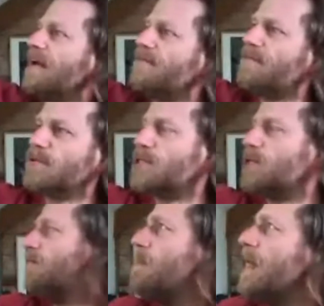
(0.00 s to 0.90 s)
it feels too
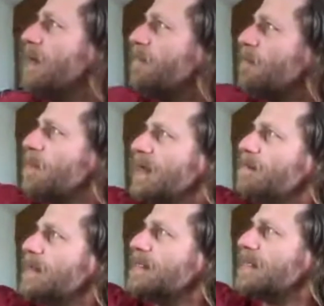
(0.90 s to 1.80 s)
familiar for me in a
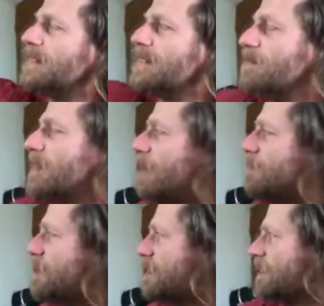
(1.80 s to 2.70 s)
business sometimes
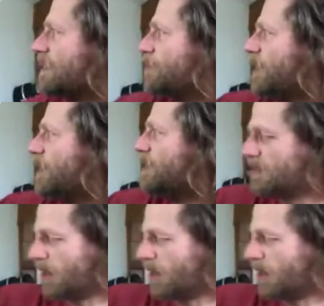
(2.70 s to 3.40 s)
in some situations.